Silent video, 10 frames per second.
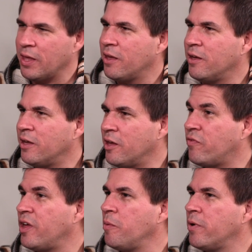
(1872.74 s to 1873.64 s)
if
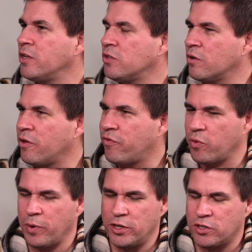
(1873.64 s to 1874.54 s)
anybody's looking for
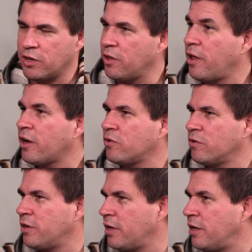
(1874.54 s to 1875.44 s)
ways to connect or
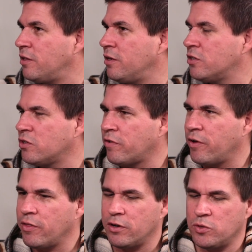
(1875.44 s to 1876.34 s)
any ideas
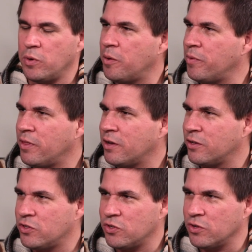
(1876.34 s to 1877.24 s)
around that as well, I mean, they
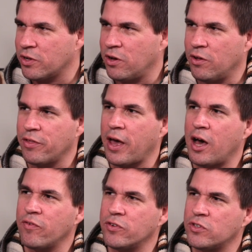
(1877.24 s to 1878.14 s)
can certainly call the
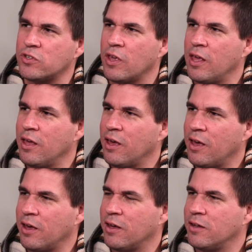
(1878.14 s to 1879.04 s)
office
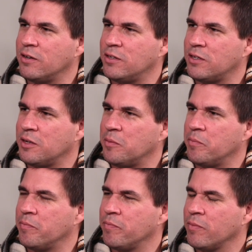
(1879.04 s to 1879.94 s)

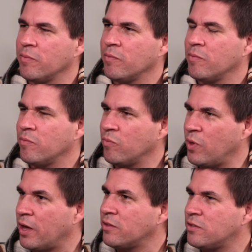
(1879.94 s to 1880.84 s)
and
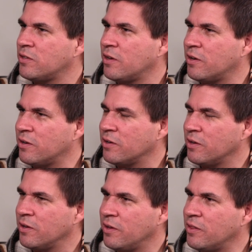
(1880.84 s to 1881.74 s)
get the
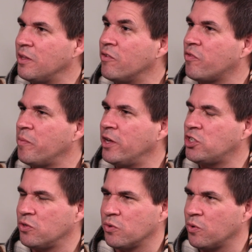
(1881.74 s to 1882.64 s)

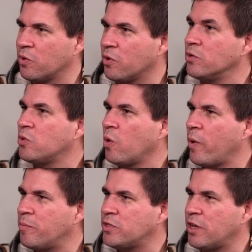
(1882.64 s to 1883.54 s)
information or go to our
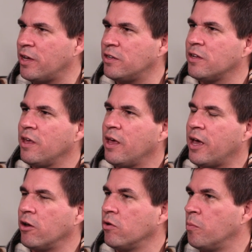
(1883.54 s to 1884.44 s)
website
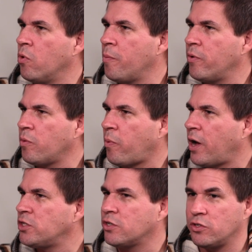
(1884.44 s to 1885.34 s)
and learn more about the
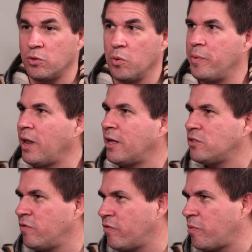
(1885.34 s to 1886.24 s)
project, because there will be
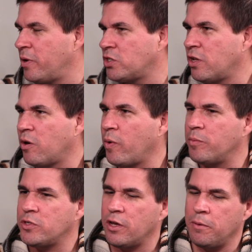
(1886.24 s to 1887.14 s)
lots of information on our
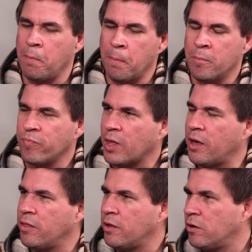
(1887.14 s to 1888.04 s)
website,
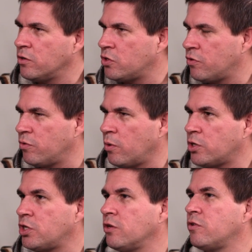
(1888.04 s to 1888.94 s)
and then also through our
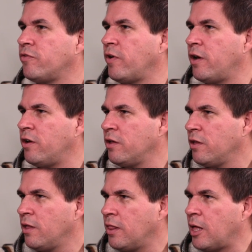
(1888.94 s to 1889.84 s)
shelter fund
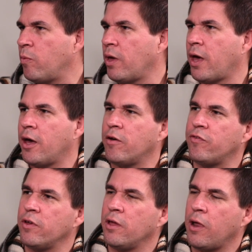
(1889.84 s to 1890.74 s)
that we
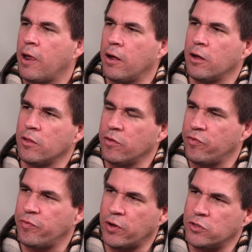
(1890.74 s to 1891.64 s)
have. The
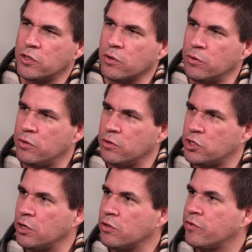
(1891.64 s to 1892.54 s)
funds that go into the
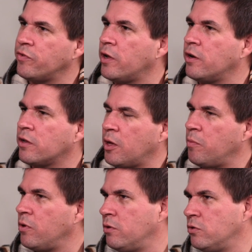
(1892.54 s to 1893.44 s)
shelter fund can
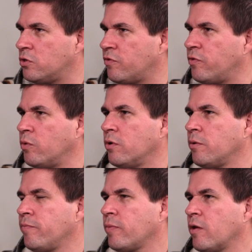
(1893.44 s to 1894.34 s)
be used
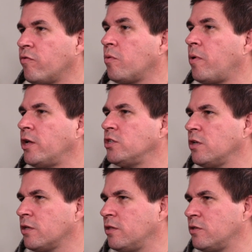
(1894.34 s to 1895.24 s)
for a project like